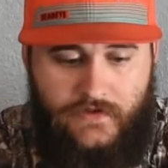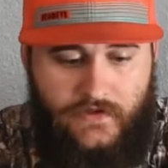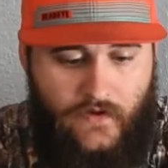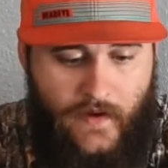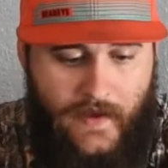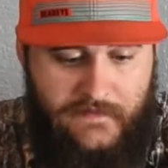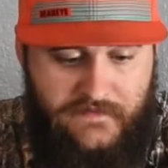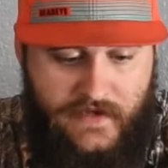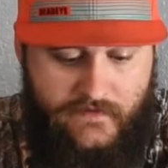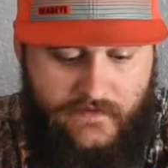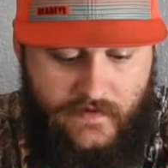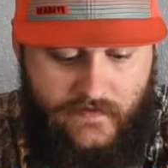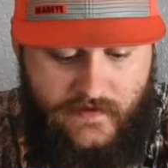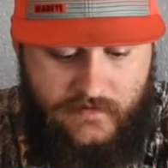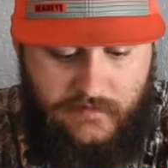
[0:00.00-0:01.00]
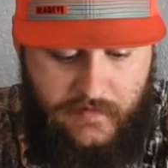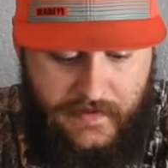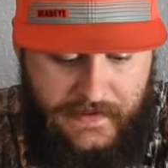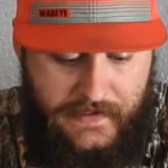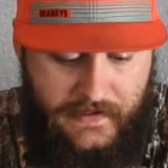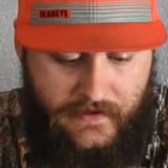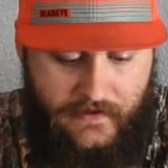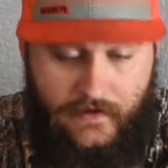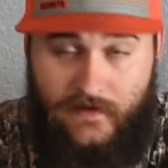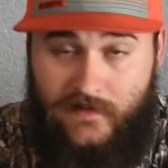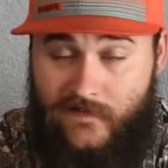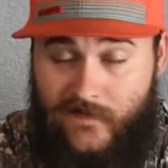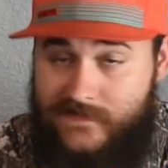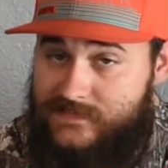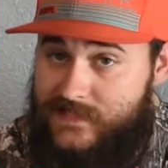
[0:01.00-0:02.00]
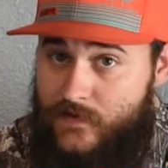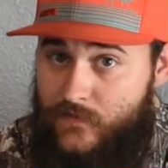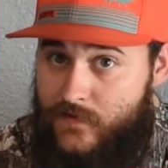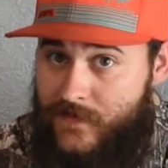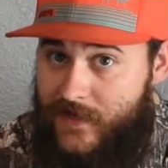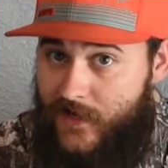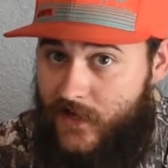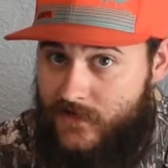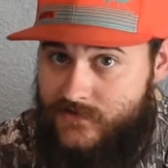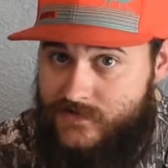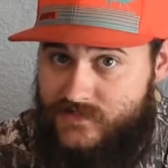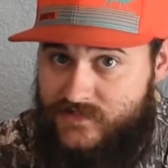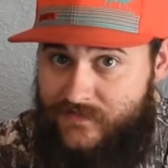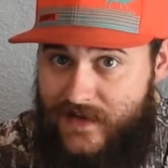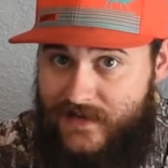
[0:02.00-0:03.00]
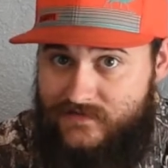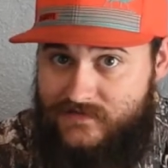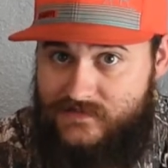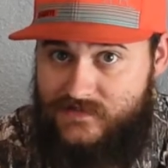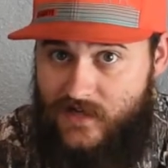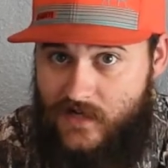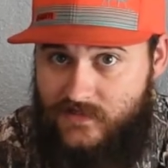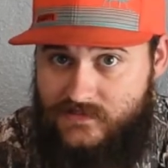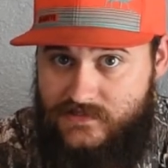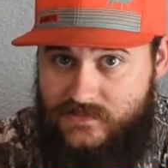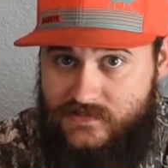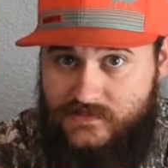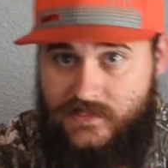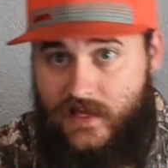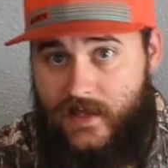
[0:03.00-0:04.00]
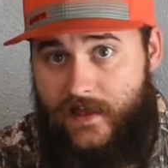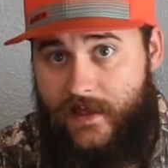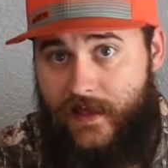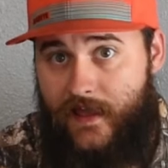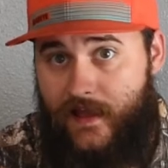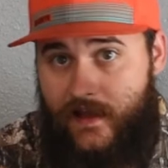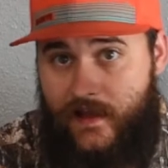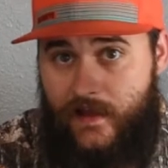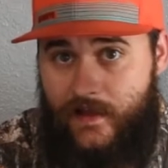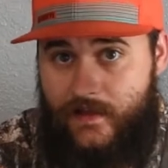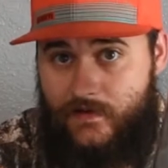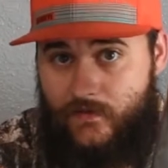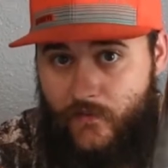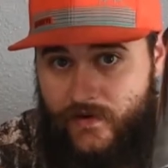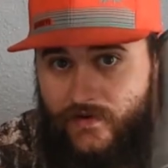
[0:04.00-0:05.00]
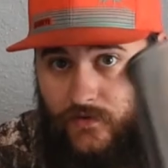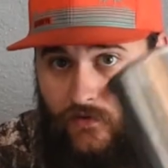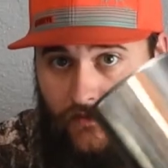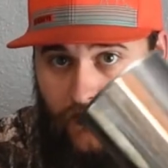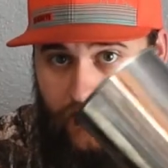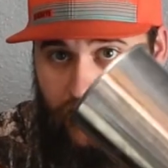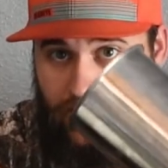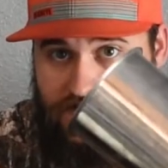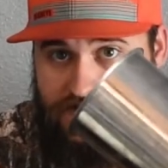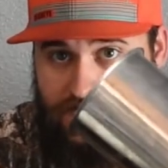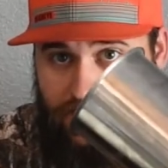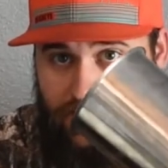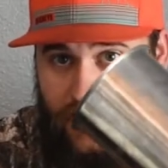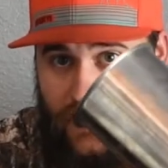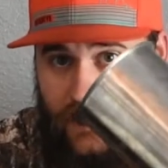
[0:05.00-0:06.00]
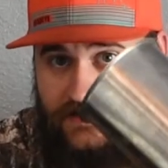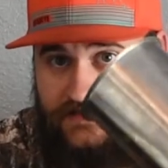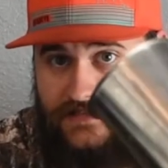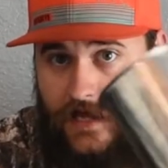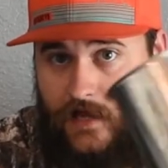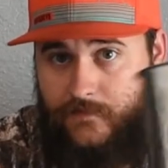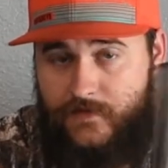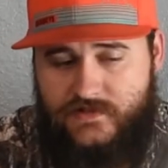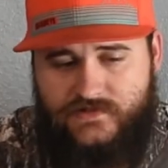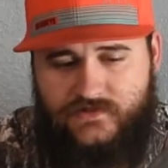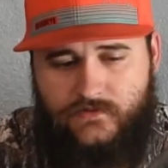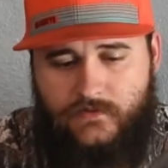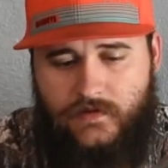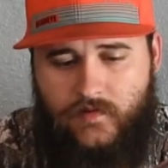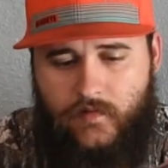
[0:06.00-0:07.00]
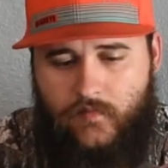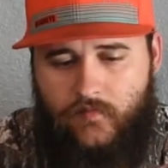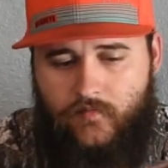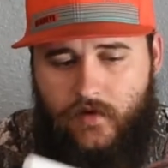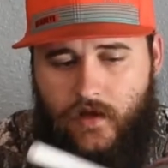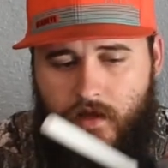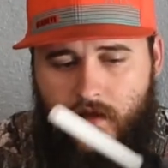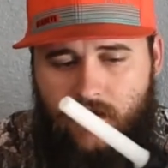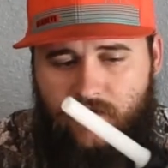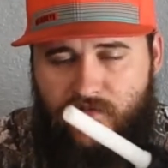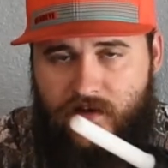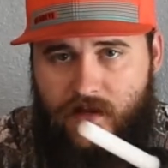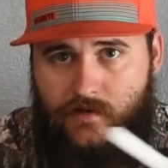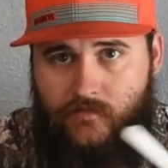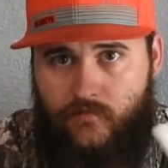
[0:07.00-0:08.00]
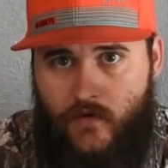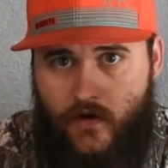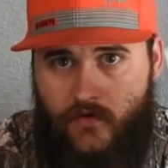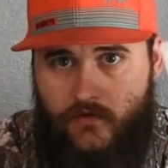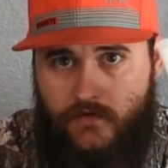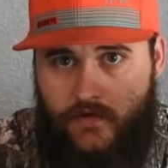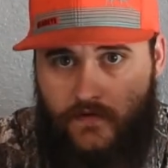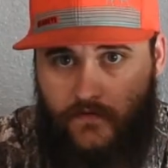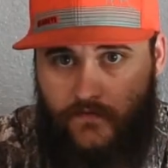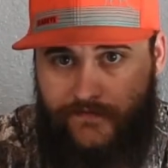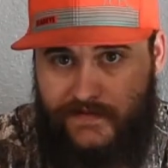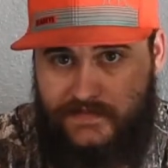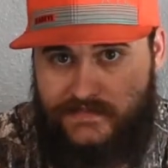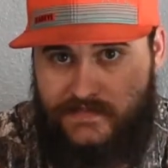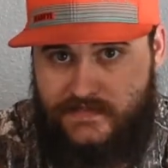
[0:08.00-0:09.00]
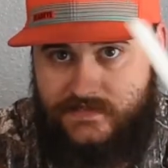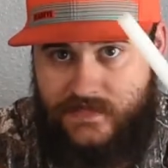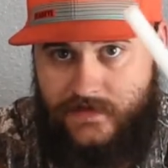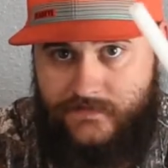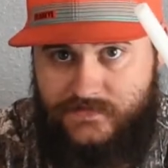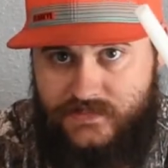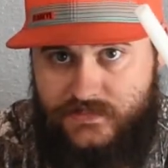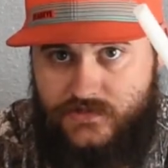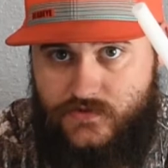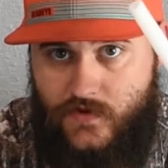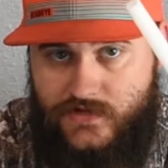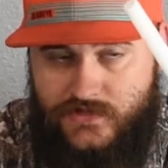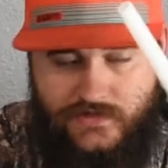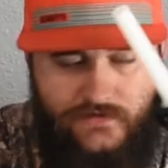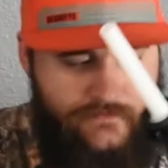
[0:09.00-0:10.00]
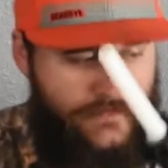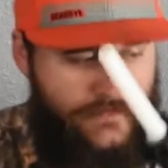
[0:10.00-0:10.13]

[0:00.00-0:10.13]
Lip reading: You don't have to have anything big. Like I said, we make hundreds of pounds of sausages, and we do it with this little guy. It's time consuming, but if it ain't broke, don't fix it type situation.